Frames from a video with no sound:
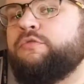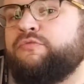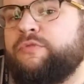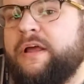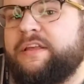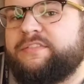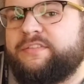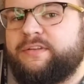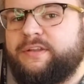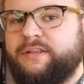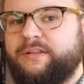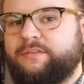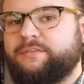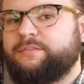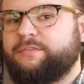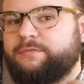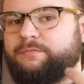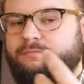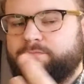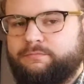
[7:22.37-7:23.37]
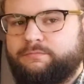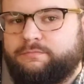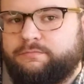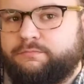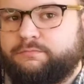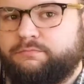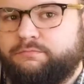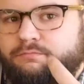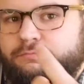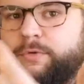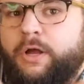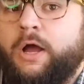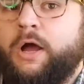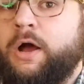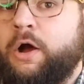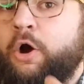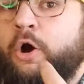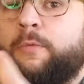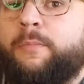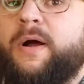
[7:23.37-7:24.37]
resonance
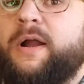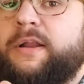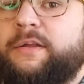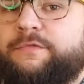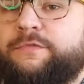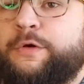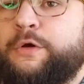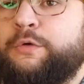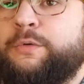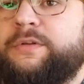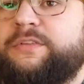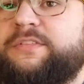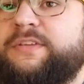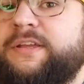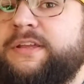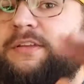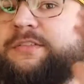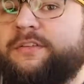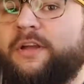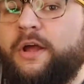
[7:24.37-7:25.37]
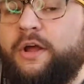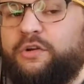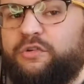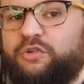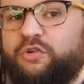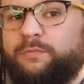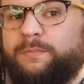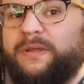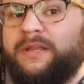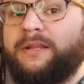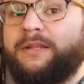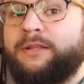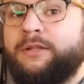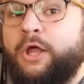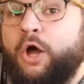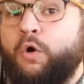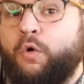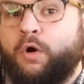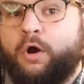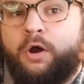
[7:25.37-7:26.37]
harmonic frequencies, to be
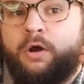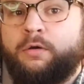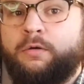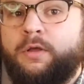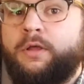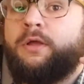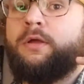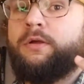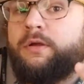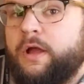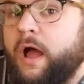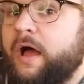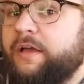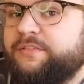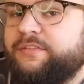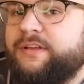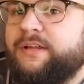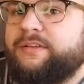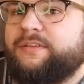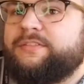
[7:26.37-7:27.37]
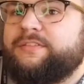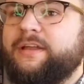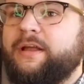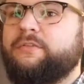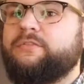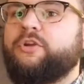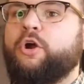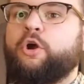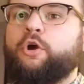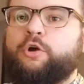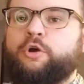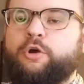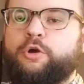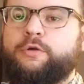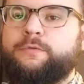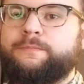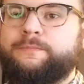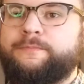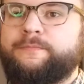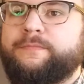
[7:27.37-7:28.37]
lower, causing it to sound
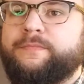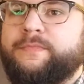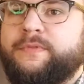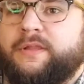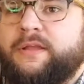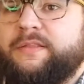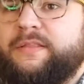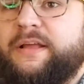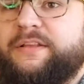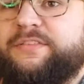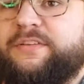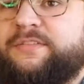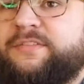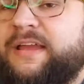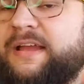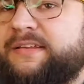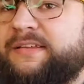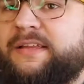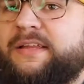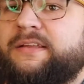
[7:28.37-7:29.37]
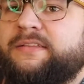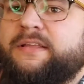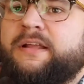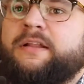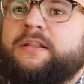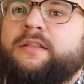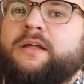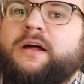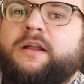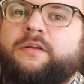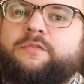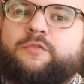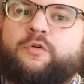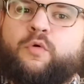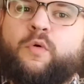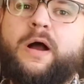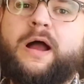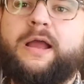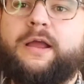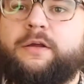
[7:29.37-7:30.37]
darker. That's a technique that a lot of
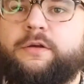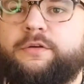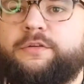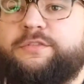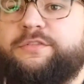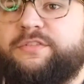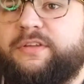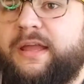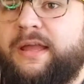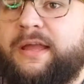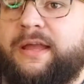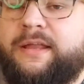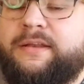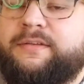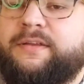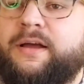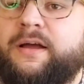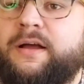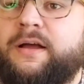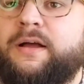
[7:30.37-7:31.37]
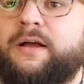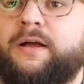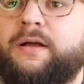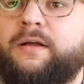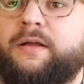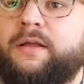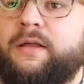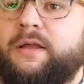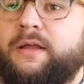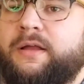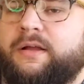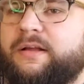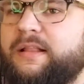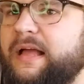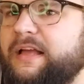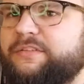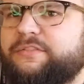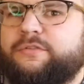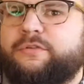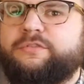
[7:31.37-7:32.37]
choirs and
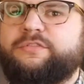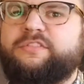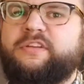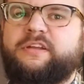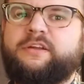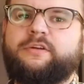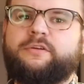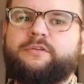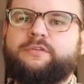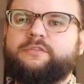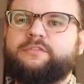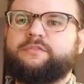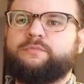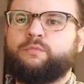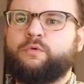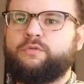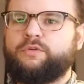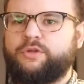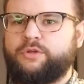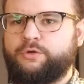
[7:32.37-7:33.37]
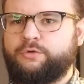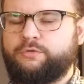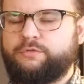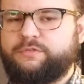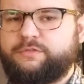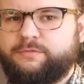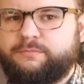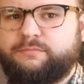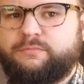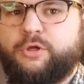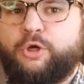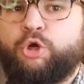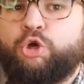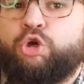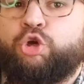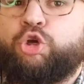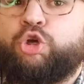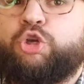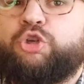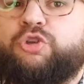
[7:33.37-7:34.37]
classical singers will use,
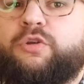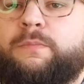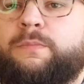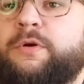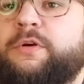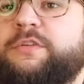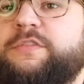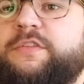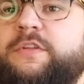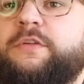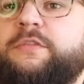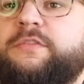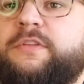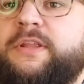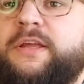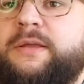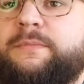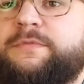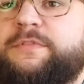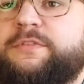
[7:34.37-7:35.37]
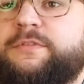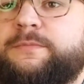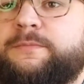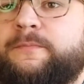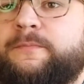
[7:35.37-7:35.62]
is to purse those lips.